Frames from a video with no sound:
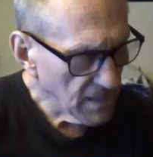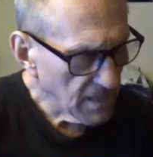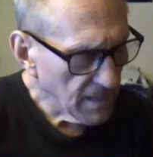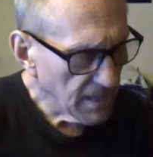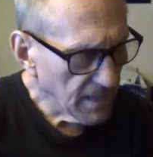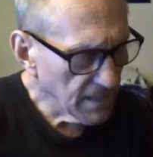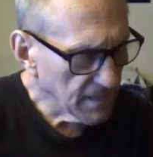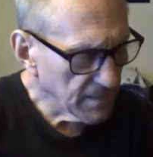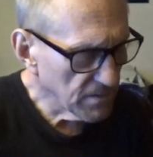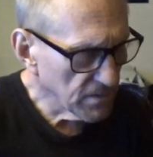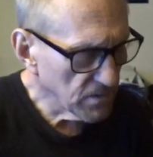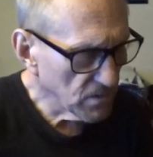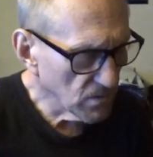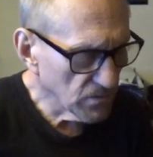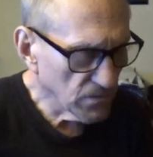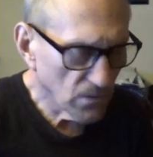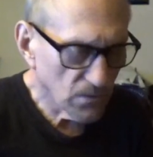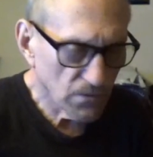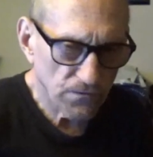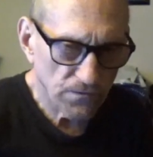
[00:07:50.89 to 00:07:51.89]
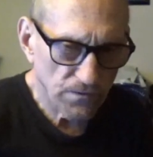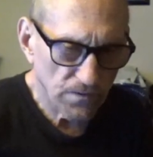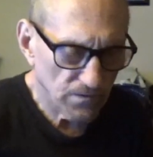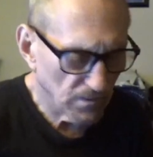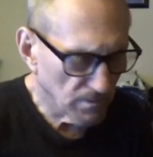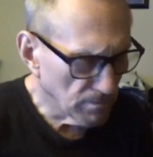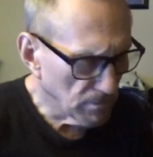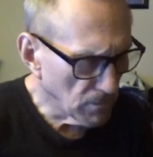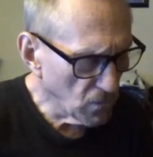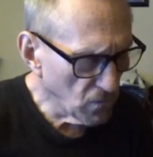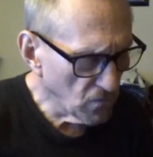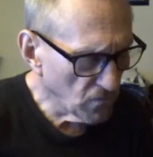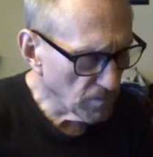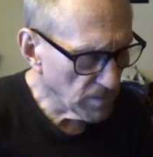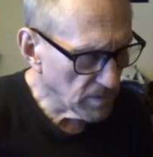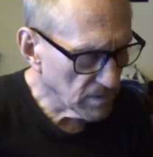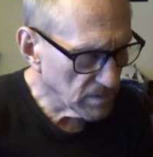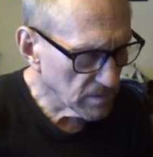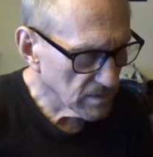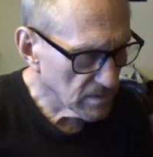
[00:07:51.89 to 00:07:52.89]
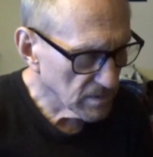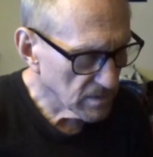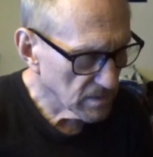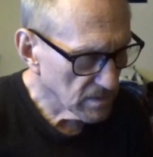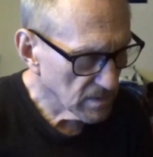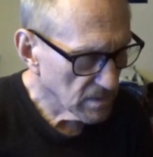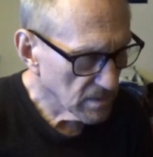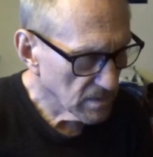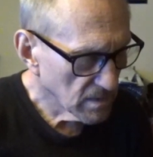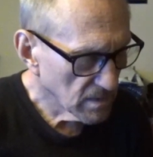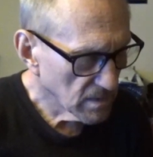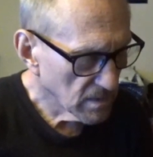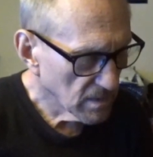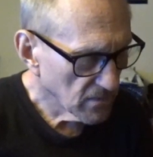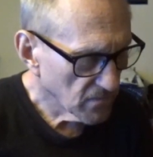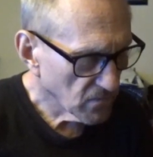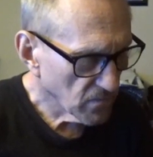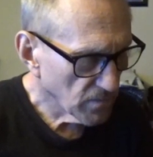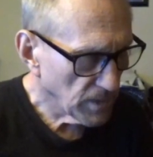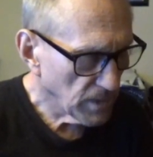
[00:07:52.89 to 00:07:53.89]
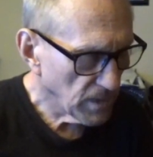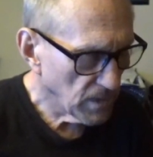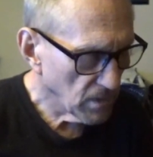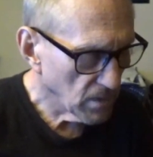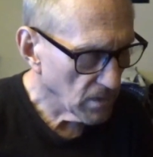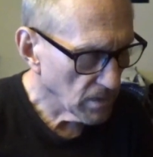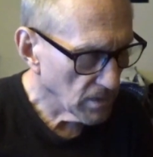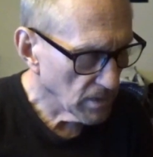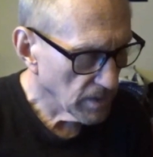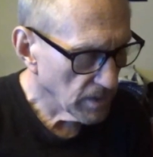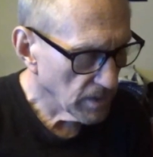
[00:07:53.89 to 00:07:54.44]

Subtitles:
And you'll notice that the movement from here